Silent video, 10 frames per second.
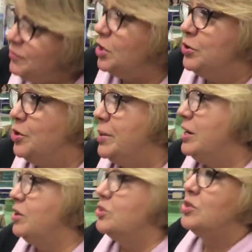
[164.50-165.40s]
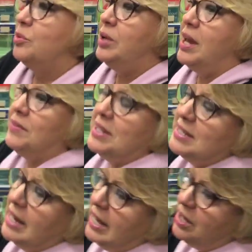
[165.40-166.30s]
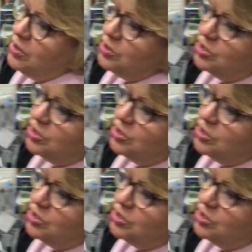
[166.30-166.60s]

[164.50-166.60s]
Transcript: yo-yo makers. We have containers